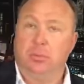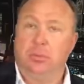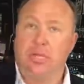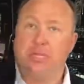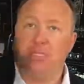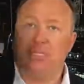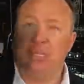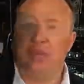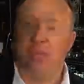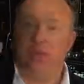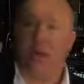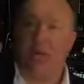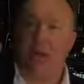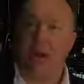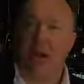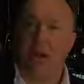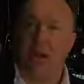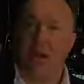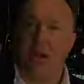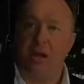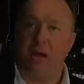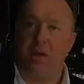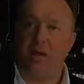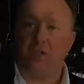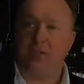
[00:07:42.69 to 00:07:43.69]
That's Democrat
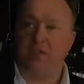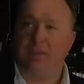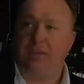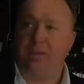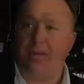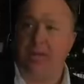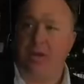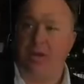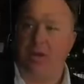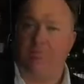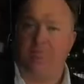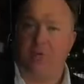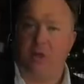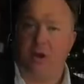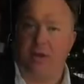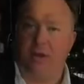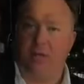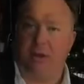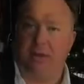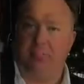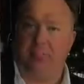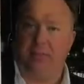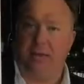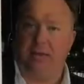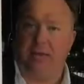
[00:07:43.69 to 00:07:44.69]
Congressman from California.
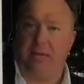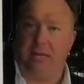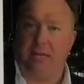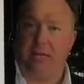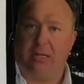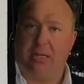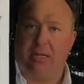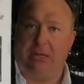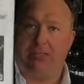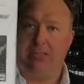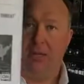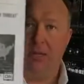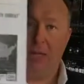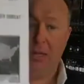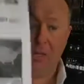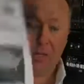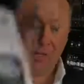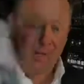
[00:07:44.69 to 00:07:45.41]
We're going to play that clip.